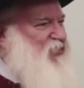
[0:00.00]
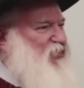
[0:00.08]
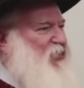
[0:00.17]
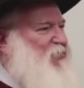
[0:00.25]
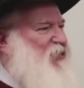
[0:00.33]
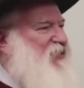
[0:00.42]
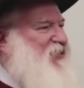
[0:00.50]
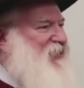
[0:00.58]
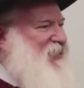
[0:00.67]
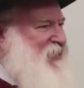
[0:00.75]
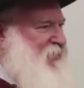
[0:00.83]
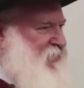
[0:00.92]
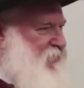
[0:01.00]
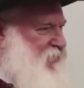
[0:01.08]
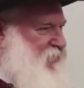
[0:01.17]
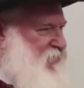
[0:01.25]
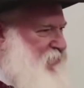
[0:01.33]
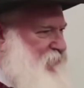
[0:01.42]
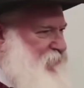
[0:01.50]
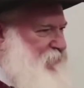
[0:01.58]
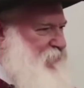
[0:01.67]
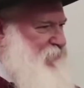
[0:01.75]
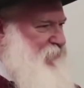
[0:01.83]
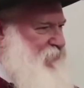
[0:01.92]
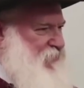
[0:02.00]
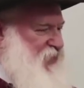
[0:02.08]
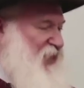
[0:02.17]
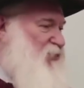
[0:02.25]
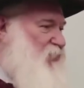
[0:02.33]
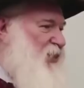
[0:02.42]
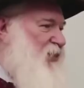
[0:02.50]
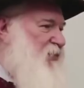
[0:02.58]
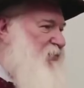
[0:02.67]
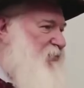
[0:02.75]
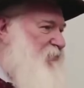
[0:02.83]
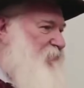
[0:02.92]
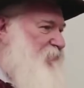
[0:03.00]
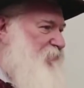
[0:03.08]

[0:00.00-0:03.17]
vegetable sings. That's what it is.